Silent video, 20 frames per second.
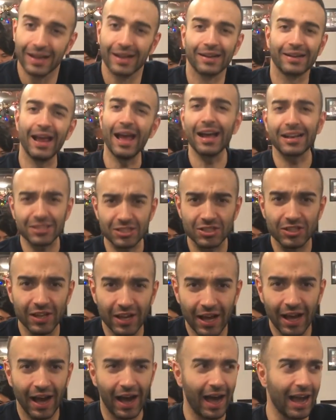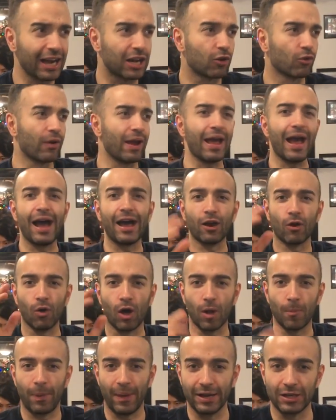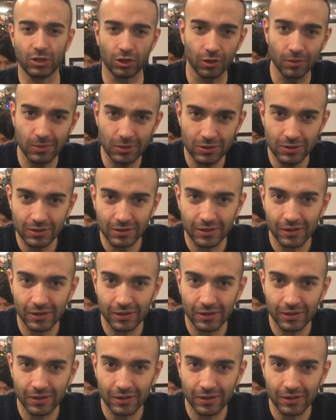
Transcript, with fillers: Next, I create Adderall Pendulums.